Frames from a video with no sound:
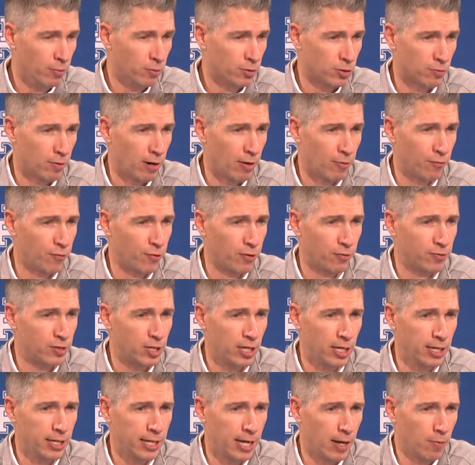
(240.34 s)
was around
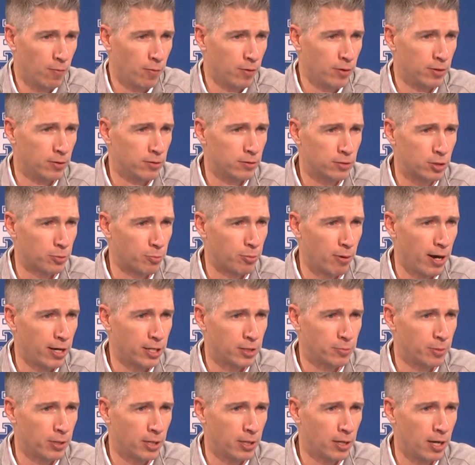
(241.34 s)
15, that wouldn't
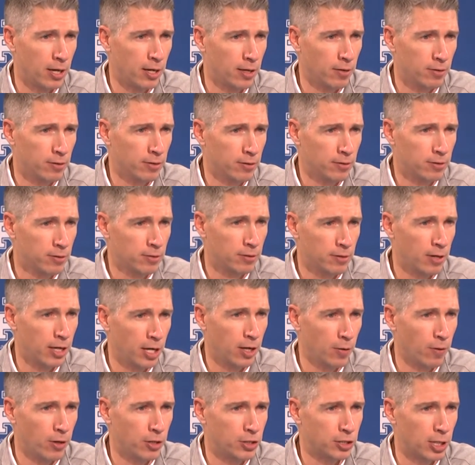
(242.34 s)
surprise me in
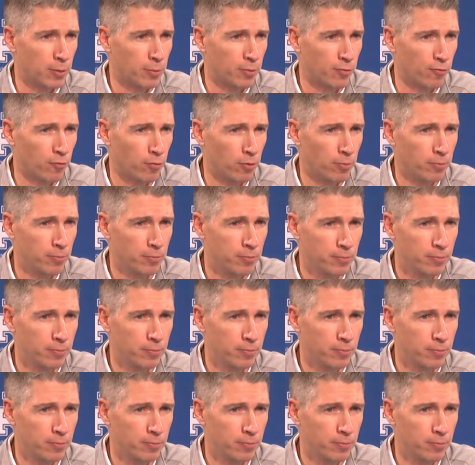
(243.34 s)
any way, shape, or form.